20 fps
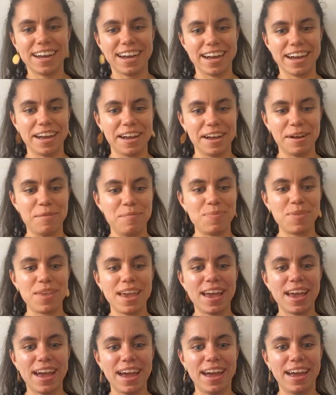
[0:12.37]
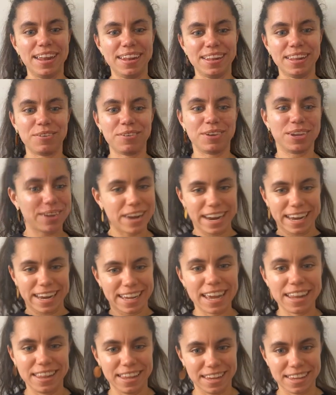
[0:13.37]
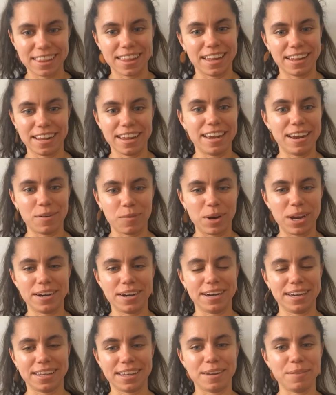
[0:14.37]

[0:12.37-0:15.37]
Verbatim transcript: Uh, and the reason I say this that they are weird is